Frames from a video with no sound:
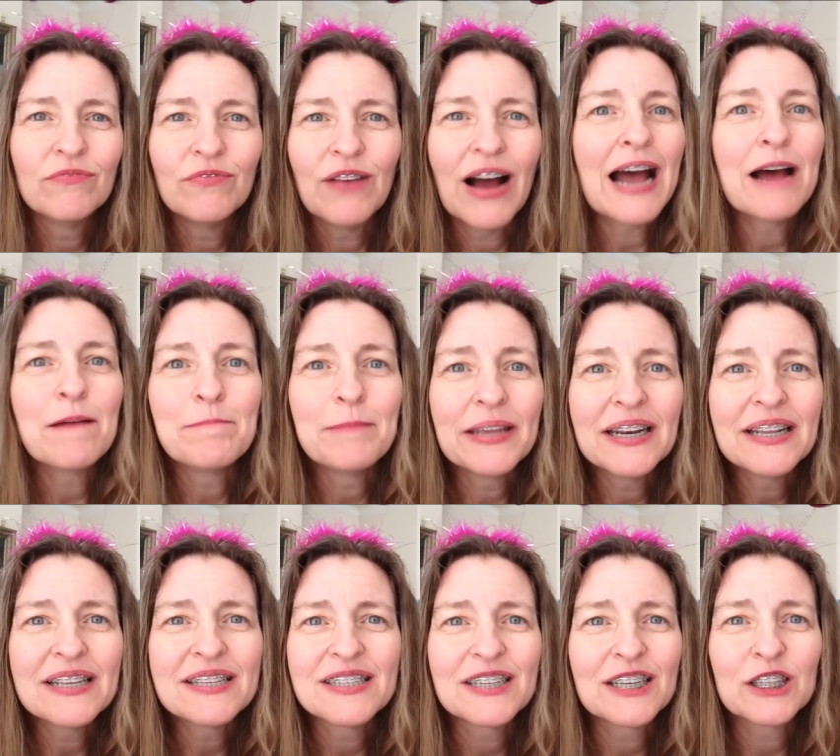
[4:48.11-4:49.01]
five
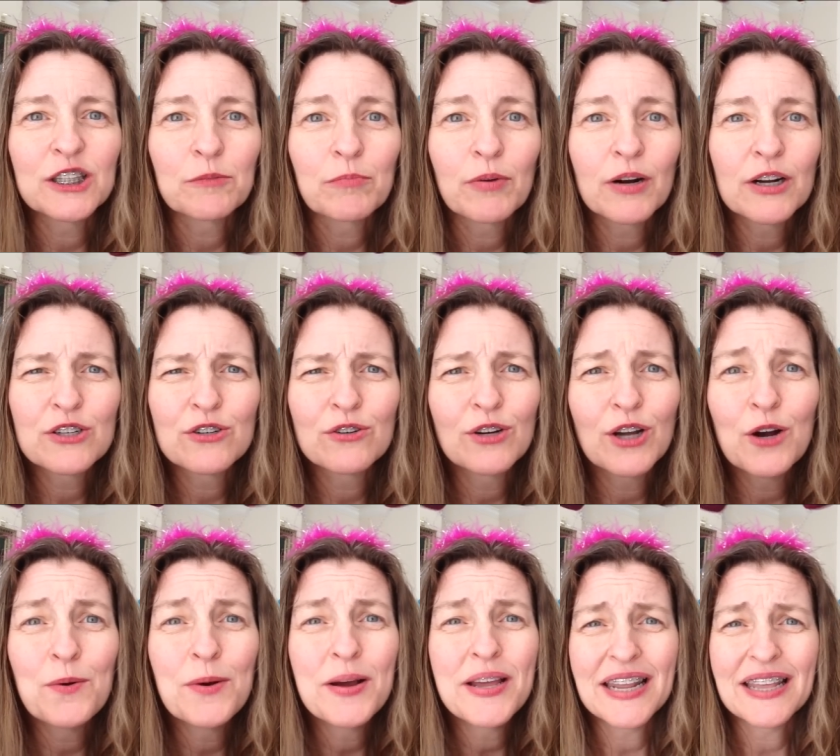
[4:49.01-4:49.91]
minutes to get the pressure
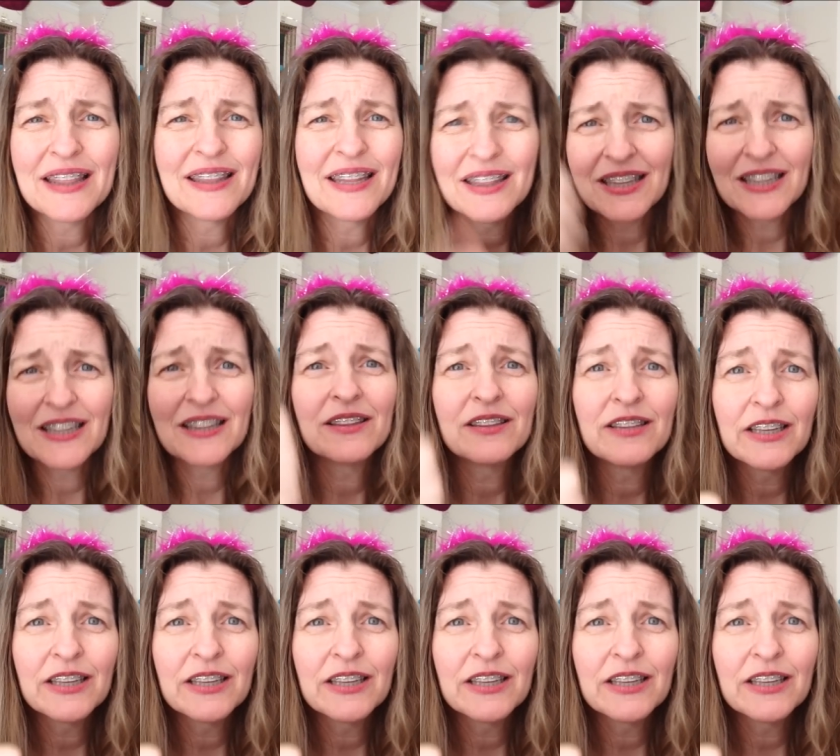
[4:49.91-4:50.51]
going and then the,